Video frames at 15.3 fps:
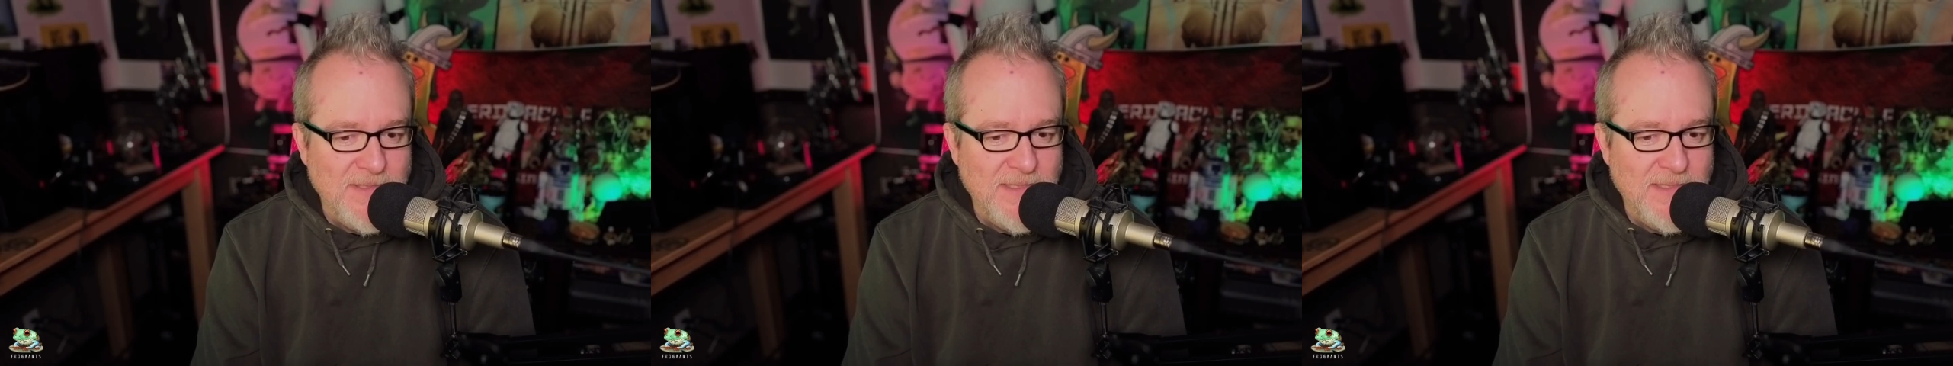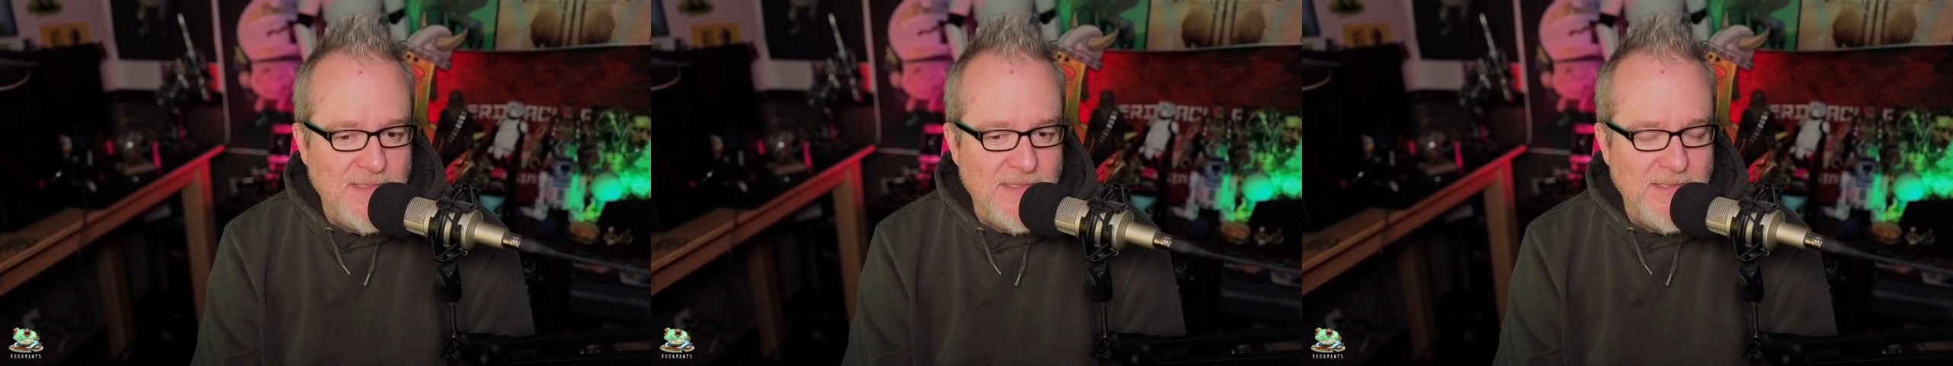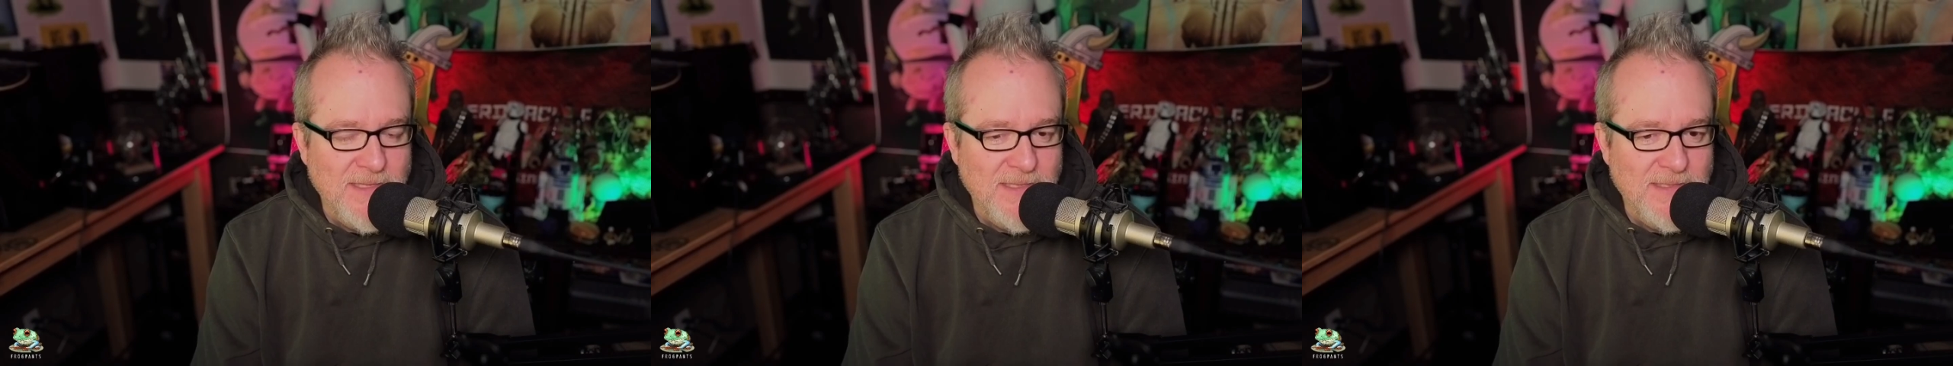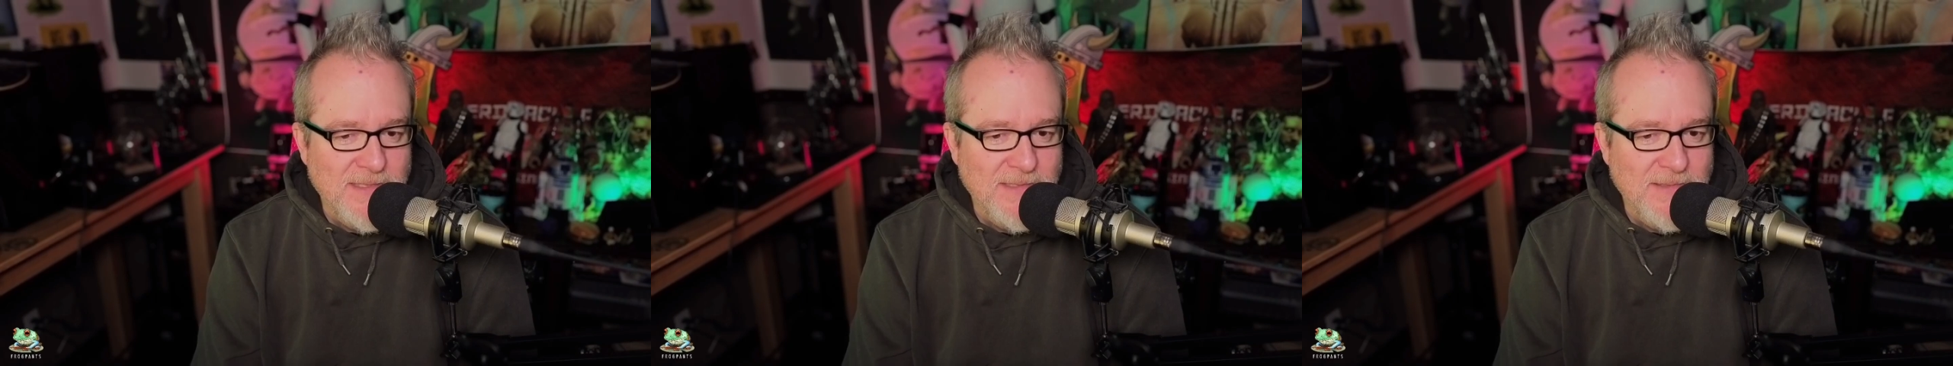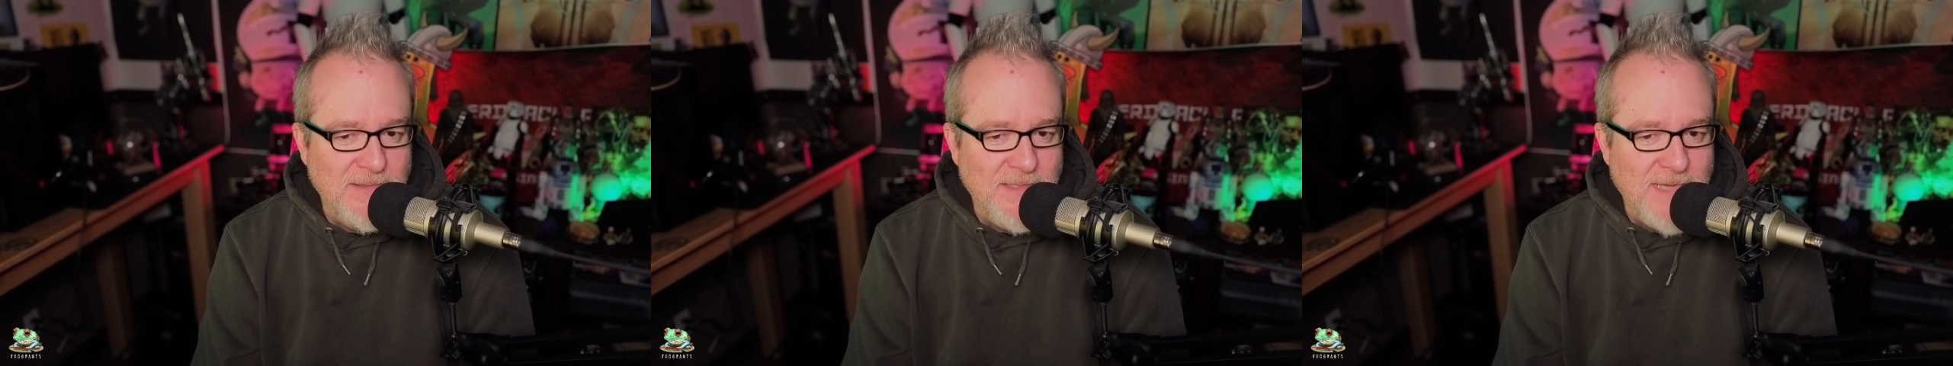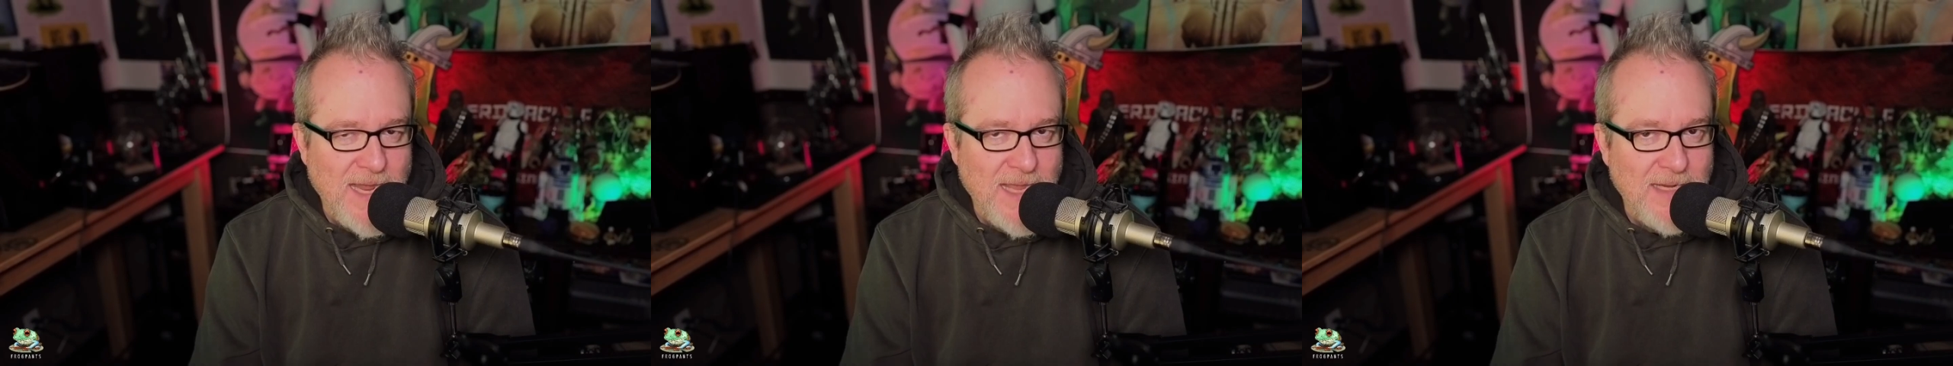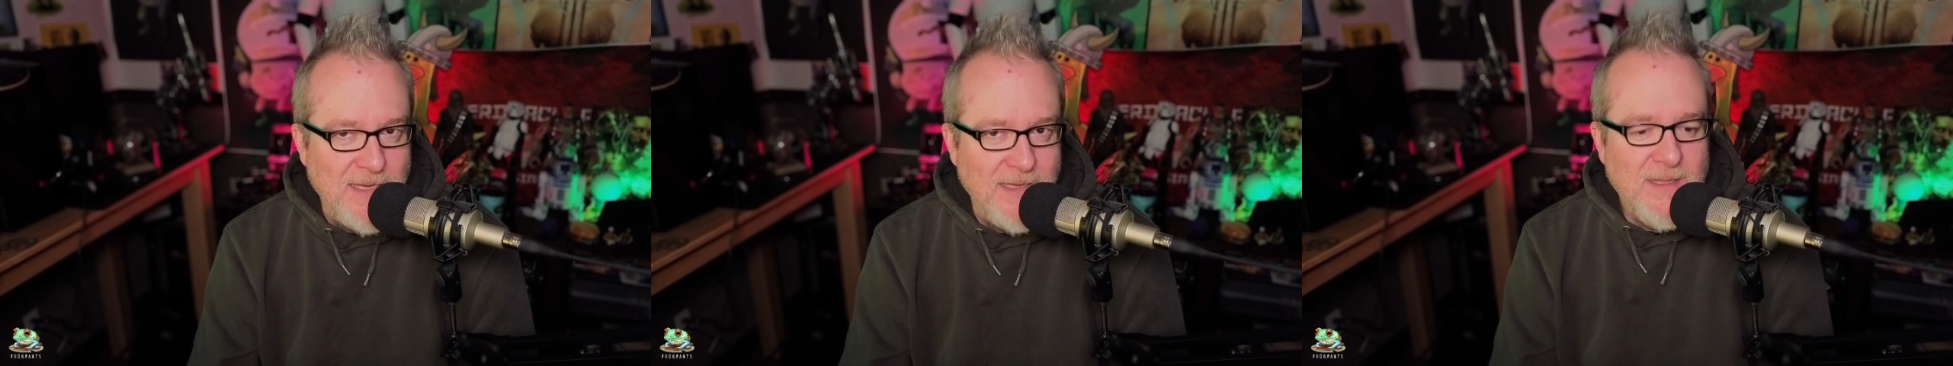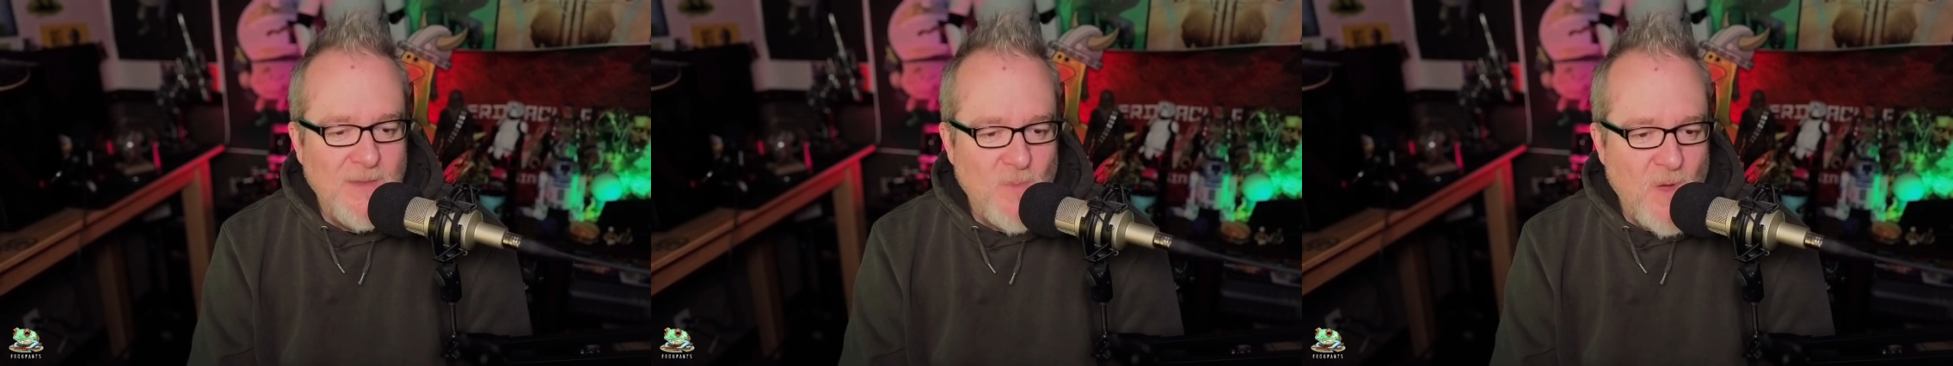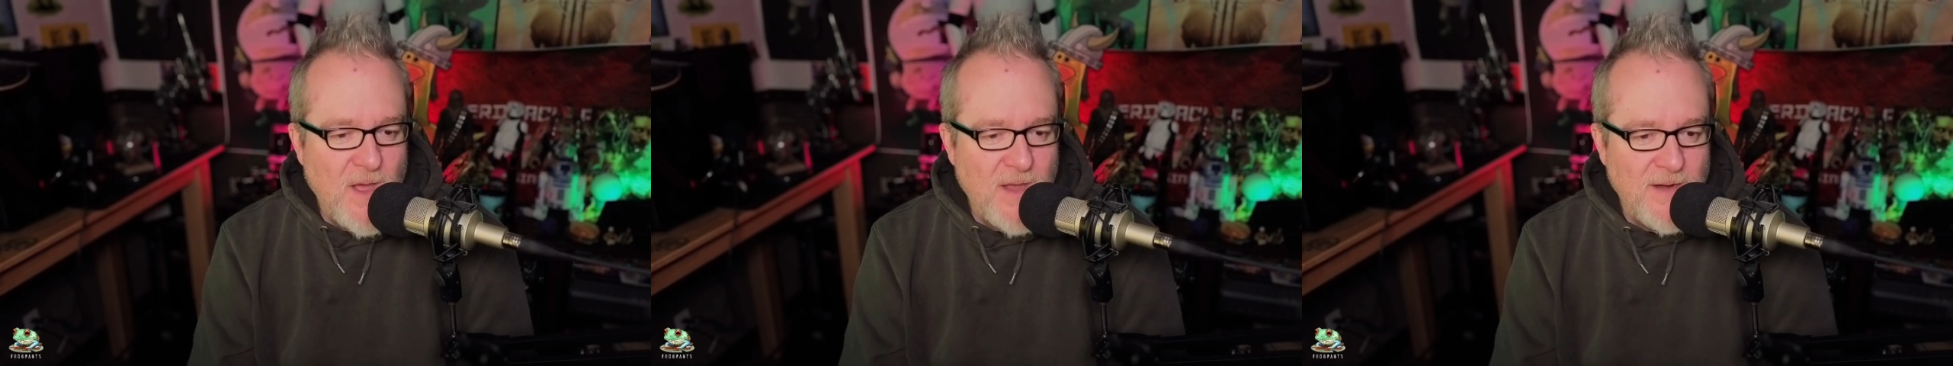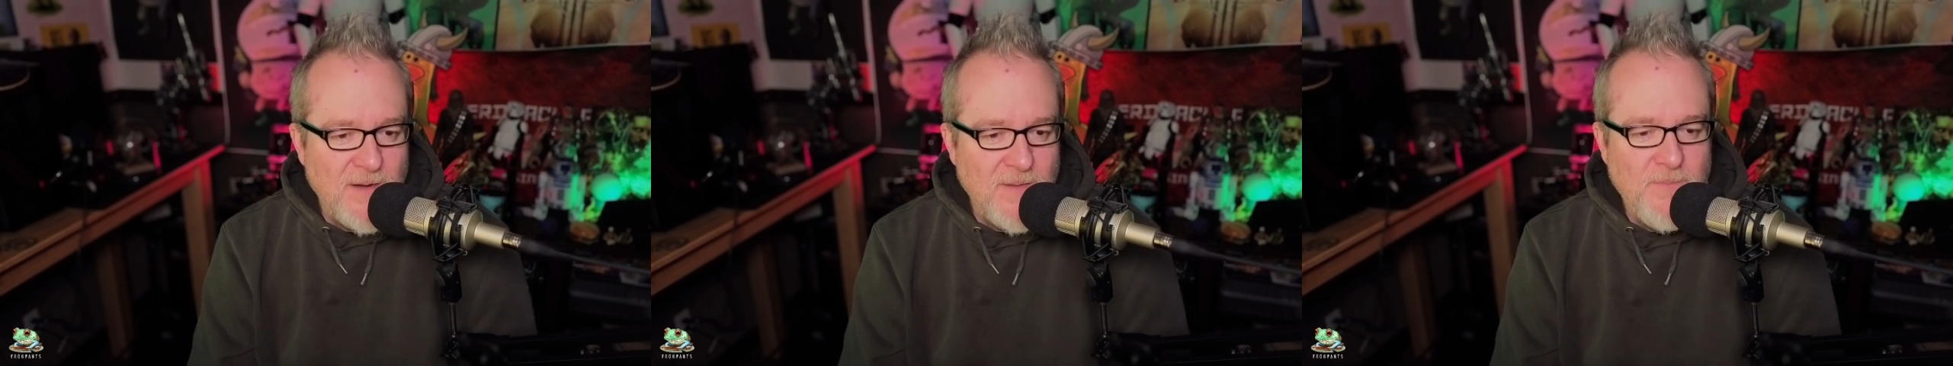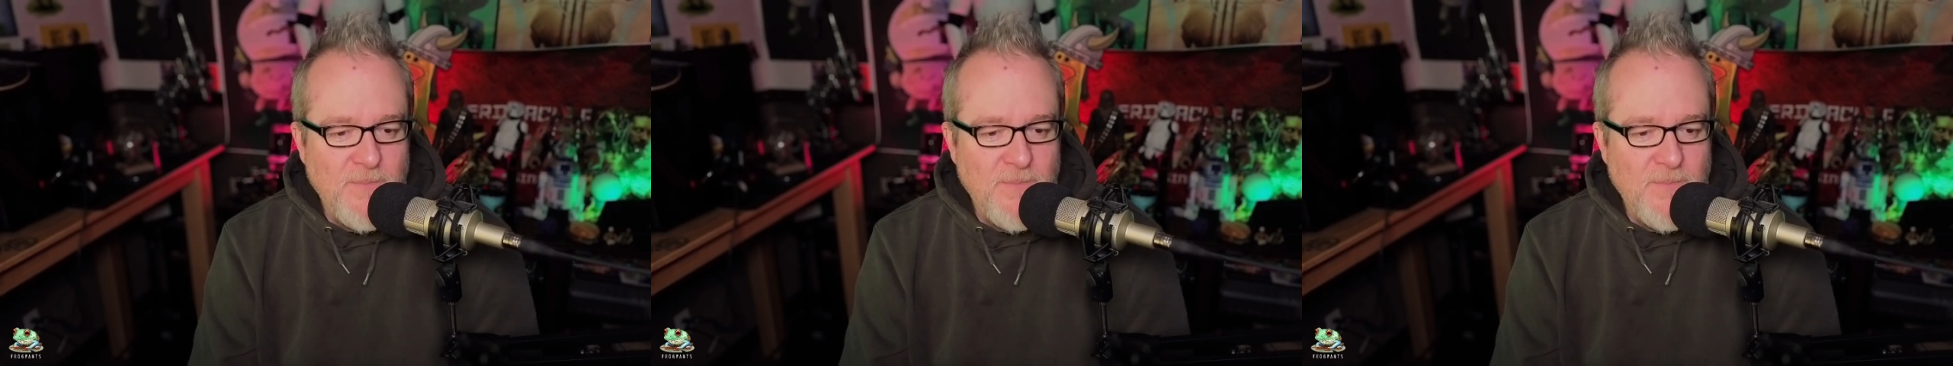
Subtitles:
It's dead in the water.